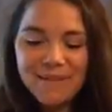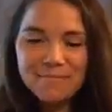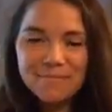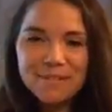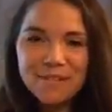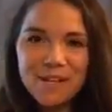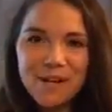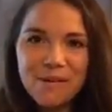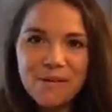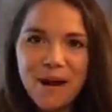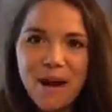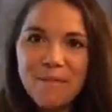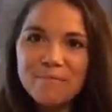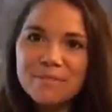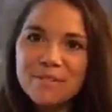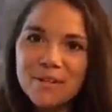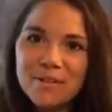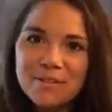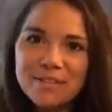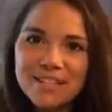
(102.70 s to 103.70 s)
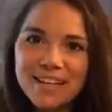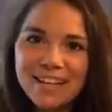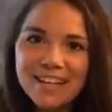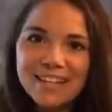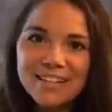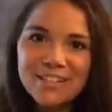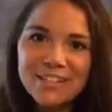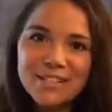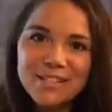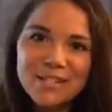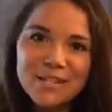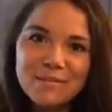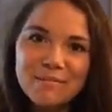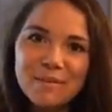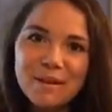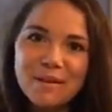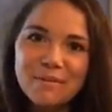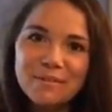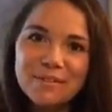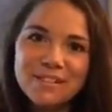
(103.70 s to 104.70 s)
So I'm so excited just to
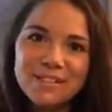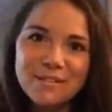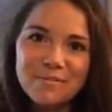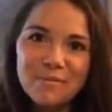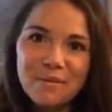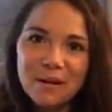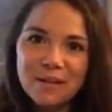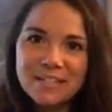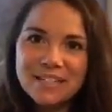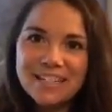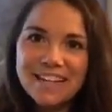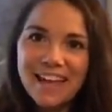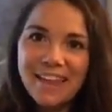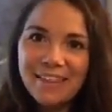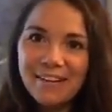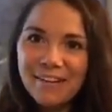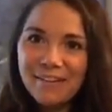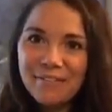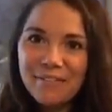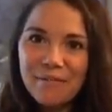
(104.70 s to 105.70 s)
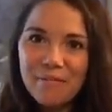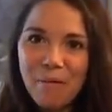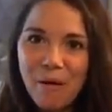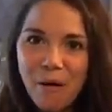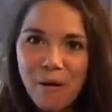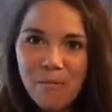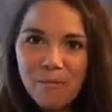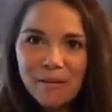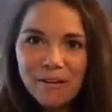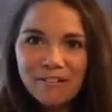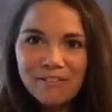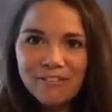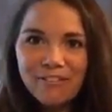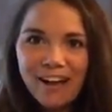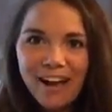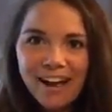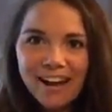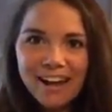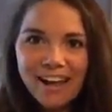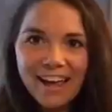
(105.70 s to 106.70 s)
be able to work together from home on
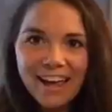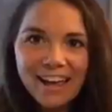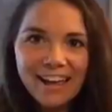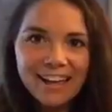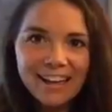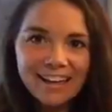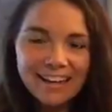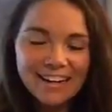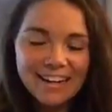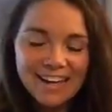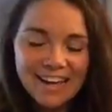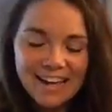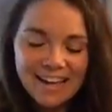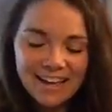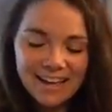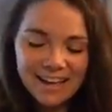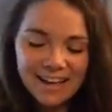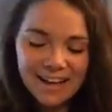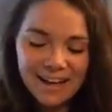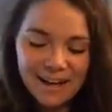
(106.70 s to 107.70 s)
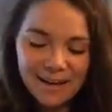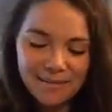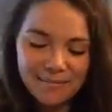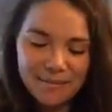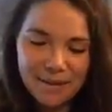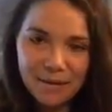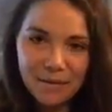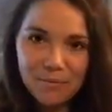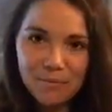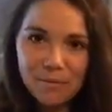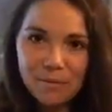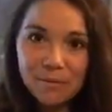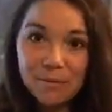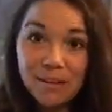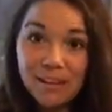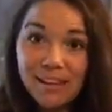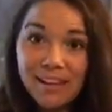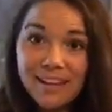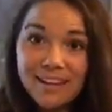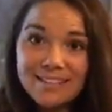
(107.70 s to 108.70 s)
Friday, and that will be
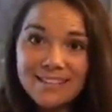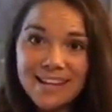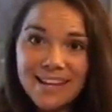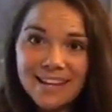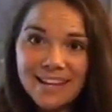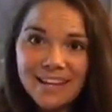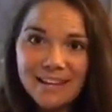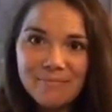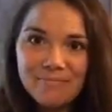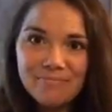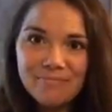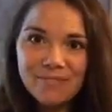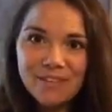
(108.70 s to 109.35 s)
really exciting.